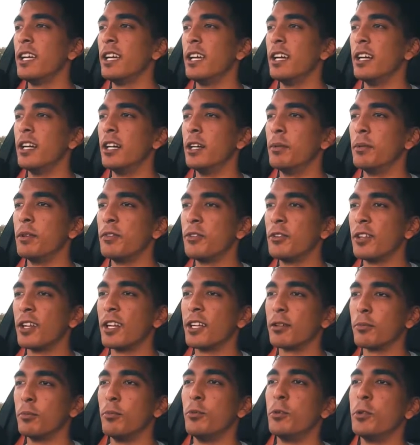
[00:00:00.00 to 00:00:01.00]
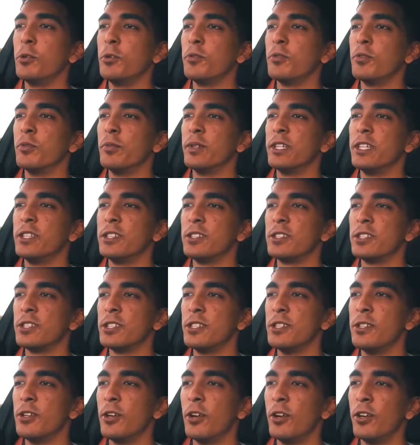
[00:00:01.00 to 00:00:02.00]
If you'd like more
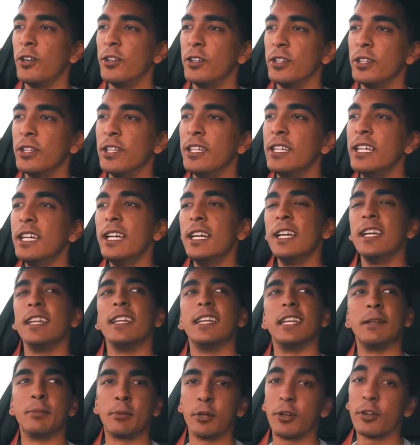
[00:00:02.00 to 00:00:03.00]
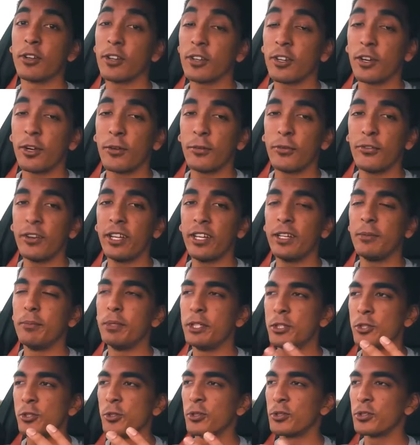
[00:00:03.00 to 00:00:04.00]
information on their product offering,
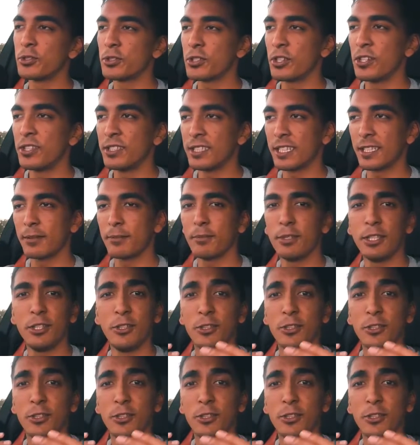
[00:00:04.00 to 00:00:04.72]
be sure to contact me.